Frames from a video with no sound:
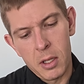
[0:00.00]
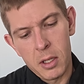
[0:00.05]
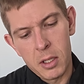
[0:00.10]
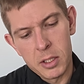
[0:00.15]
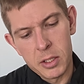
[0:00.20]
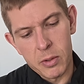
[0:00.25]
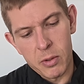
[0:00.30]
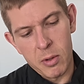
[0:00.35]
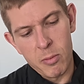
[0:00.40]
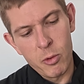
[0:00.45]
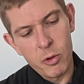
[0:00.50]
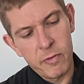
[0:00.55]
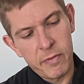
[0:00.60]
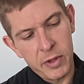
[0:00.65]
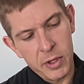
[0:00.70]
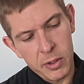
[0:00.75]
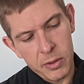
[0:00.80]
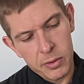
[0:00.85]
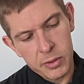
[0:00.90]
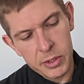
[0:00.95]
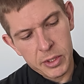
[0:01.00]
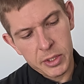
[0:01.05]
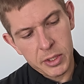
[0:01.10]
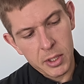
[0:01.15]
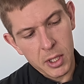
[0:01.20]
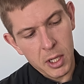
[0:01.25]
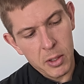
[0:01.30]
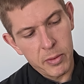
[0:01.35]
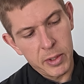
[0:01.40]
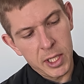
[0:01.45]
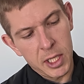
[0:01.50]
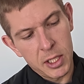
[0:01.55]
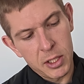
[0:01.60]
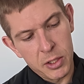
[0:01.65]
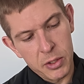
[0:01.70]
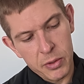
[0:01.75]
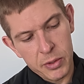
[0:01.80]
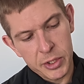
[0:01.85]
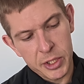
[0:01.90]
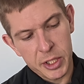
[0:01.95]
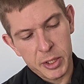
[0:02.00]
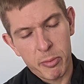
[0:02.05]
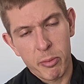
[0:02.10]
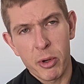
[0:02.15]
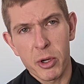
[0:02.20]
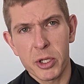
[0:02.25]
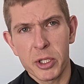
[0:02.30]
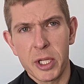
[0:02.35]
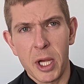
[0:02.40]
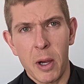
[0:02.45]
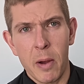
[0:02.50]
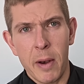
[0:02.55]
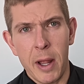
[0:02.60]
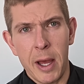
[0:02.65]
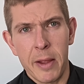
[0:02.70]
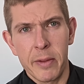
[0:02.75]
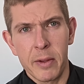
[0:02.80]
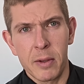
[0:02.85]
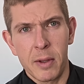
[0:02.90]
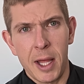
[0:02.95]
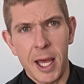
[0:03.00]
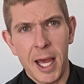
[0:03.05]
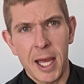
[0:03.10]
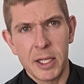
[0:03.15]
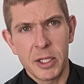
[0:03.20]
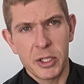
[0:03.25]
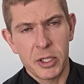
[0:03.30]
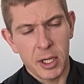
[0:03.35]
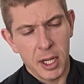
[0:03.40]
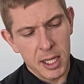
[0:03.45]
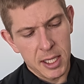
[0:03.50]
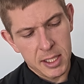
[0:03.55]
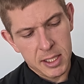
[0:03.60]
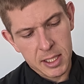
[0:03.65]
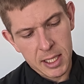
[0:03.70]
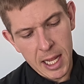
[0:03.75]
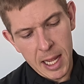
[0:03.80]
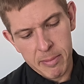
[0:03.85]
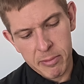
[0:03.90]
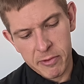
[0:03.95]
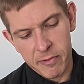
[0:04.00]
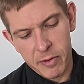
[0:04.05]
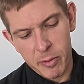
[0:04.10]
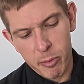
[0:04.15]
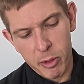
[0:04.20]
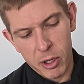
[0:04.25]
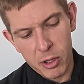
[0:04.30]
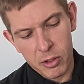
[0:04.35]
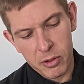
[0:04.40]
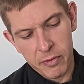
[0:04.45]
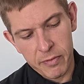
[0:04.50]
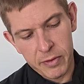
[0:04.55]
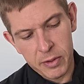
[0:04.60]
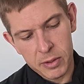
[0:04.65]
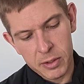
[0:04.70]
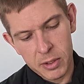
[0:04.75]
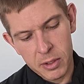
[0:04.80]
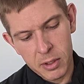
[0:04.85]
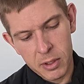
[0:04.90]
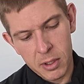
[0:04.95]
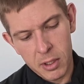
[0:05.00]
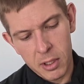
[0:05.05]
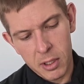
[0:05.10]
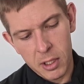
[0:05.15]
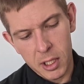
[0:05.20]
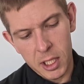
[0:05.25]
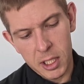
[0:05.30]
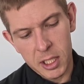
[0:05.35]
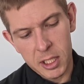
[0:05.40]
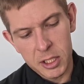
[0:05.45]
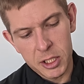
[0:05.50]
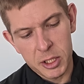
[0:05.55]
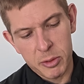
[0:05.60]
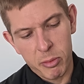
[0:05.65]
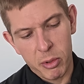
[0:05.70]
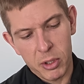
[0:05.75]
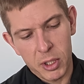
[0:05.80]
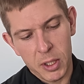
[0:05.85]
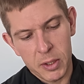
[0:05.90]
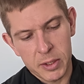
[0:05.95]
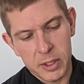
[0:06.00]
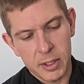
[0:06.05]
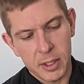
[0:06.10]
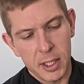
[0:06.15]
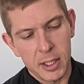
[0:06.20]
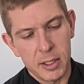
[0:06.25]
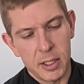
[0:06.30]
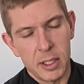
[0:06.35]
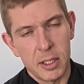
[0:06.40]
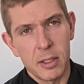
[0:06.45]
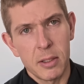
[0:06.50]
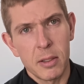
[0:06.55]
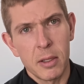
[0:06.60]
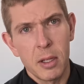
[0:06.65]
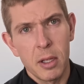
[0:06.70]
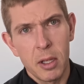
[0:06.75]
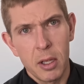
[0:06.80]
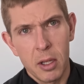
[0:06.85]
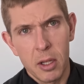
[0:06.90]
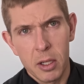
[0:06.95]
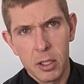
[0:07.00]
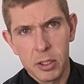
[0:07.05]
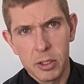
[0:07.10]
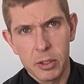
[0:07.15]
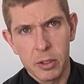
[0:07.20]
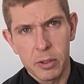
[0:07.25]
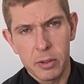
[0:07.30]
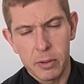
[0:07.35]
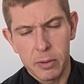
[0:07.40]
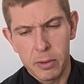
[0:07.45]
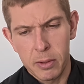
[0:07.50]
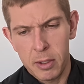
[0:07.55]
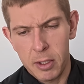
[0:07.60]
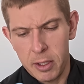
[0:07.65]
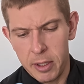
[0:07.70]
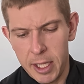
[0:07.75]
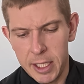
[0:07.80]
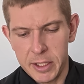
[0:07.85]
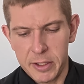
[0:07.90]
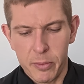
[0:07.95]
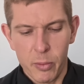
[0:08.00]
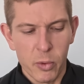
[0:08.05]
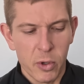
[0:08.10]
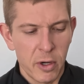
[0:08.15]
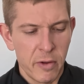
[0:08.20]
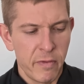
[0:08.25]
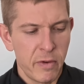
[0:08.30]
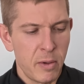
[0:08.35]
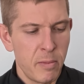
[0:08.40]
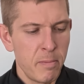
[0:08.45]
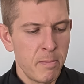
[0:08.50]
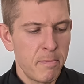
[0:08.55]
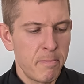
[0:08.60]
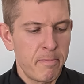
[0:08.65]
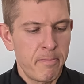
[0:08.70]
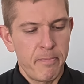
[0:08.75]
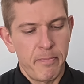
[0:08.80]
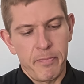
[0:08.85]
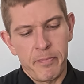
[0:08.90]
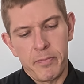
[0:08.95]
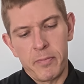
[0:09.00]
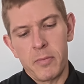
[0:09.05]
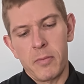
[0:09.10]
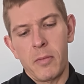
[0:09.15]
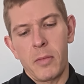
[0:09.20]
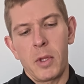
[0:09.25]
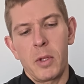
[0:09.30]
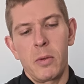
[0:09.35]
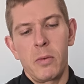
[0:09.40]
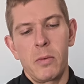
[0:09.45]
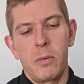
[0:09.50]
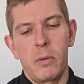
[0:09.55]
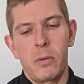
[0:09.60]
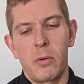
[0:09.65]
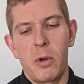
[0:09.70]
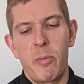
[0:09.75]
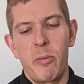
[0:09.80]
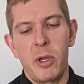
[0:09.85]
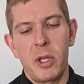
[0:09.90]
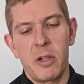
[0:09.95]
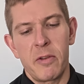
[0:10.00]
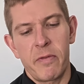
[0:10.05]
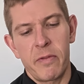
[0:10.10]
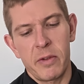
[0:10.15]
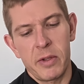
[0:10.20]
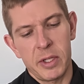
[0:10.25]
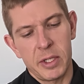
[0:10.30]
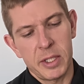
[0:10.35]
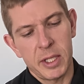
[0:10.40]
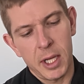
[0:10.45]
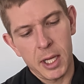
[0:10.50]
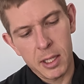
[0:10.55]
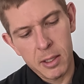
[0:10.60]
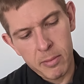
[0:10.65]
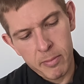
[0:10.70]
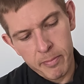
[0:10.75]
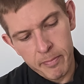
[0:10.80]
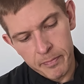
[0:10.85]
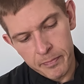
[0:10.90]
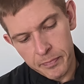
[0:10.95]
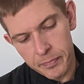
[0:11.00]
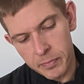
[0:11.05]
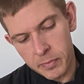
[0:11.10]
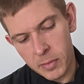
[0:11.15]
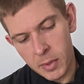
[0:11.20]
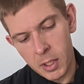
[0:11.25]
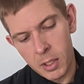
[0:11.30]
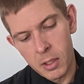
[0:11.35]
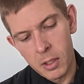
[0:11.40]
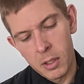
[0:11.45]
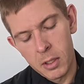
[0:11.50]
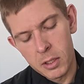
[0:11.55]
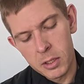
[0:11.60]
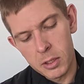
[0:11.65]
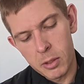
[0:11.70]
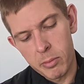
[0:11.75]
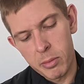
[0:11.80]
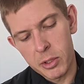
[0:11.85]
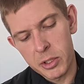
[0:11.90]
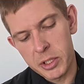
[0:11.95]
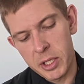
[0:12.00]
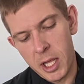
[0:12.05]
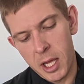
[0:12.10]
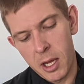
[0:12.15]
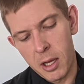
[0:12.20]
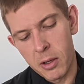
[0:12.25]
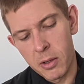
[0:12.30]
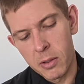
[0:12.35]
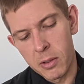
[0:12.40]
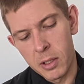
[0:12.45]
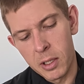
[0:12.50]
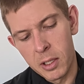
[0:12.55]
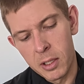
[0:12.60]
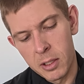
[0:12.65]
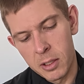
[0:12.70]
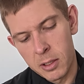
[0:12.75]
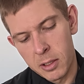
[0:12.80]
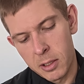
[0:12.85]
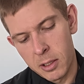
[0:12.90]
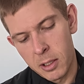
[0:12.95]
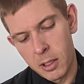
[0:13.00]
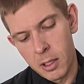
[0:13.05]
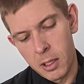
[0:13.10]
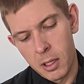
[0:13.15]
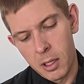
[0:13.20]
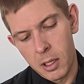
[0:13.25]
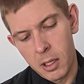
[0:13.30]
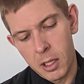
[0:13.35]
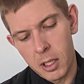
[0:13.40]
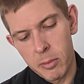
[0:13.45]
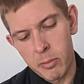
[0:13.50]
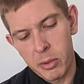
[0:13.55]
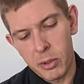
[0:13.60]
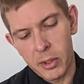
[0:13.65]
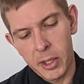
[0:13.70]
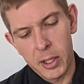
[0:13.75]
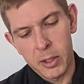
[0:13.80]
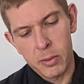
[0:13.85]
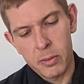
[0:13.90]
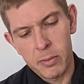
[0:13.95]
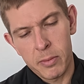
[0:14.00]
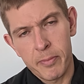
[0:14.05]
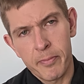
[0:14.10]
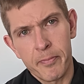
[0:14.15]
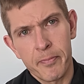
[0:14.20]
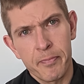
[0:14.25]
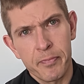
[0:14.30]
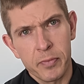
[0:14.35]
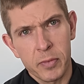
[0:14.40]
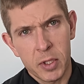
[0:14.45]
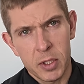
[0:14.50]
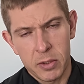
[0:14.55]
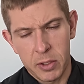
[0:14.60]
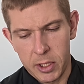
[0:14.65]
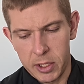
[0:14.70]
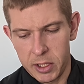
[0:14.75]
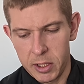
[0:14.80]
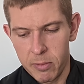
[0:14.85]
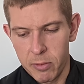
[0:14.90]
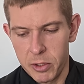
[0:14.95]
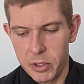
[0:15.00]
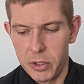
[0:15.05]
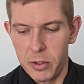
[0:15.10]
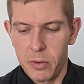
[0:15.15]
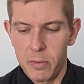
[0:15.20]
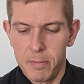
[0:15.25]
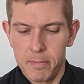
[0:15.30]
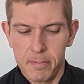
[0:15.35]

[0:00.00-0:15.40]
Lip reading: To remove those, all we need to do is just push down on the latch on top of the particle filter, and then just pull out slightly. So that's one of them. We'll repeat it for this side. So push down and pull out. So that's number 2.